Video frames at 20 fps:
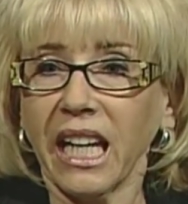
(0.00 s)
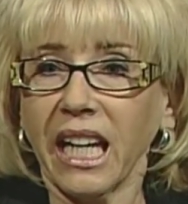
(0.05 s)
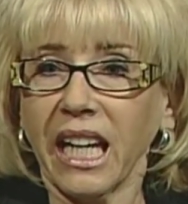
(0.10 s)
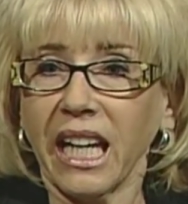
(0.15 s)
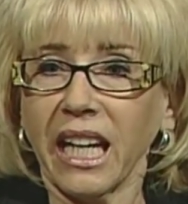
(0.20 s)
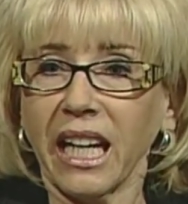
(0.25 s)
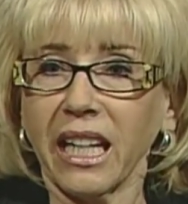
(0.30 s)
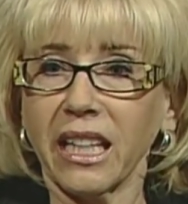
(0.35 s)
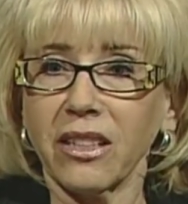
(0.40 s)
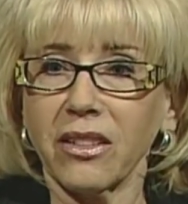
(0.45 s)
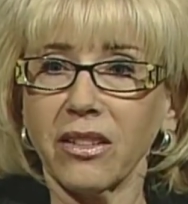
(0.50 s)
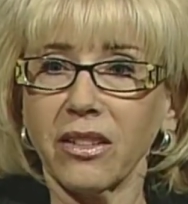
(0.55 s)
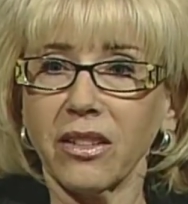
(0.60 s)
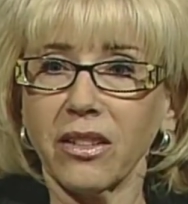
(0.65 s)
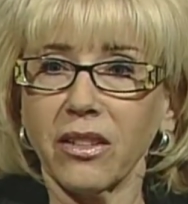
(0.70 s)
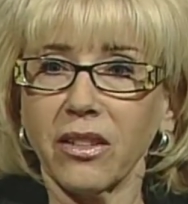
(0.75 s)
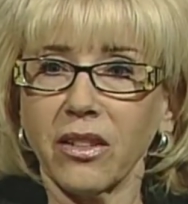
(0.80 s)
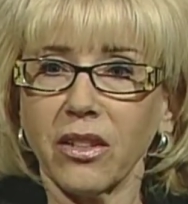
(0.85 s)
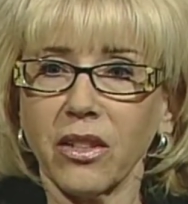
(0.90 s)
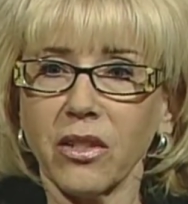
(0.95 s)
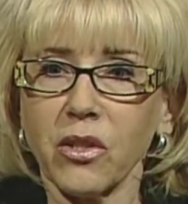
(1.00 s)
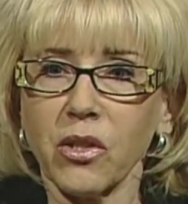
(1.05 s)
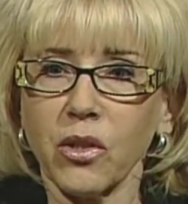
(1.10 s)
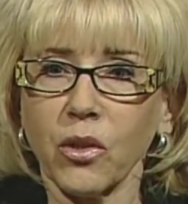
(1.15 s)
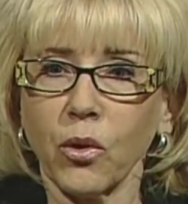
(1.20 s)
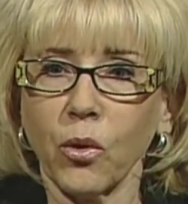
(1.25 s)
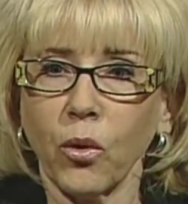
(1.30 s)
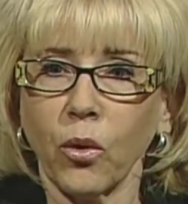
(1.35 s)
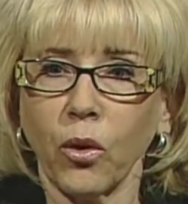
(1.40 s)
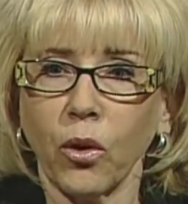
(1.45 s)
And the
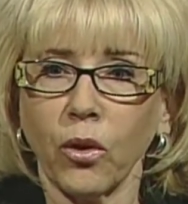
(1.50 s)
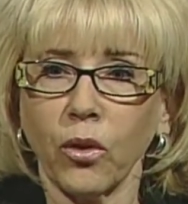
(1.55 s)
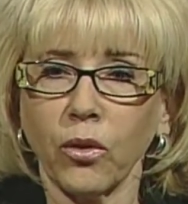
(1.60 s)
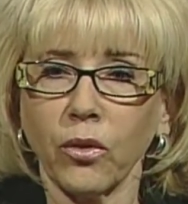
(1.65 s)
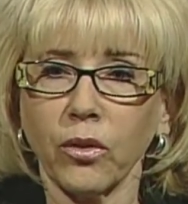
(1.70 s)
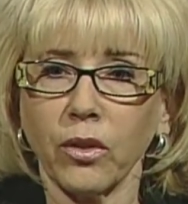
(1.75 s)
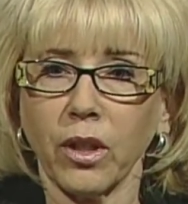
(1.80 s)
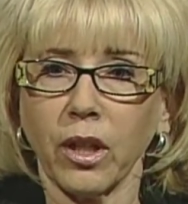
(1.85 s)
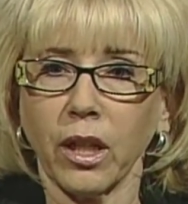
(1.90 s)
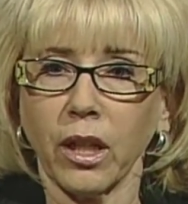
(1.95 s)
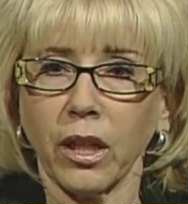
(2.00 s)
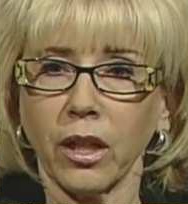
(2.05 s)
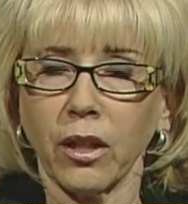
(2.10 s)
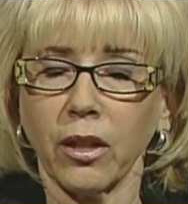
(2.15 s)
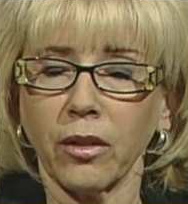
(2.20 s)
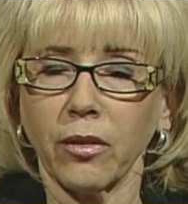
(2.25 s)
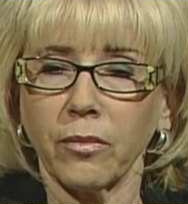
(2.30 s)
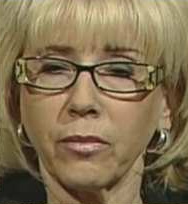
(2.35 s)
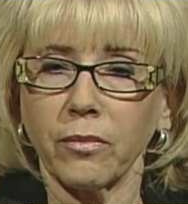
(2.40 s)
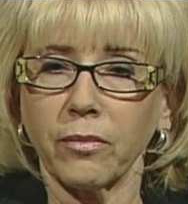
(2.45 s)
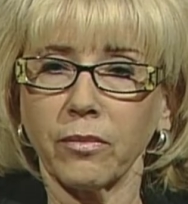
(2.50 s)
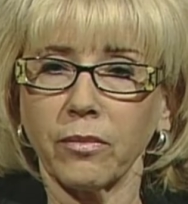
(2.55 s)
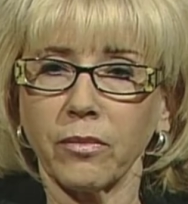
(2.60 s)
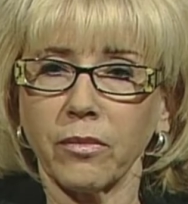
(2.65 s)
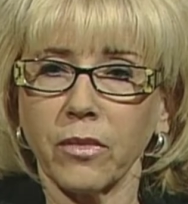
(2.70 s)
school um,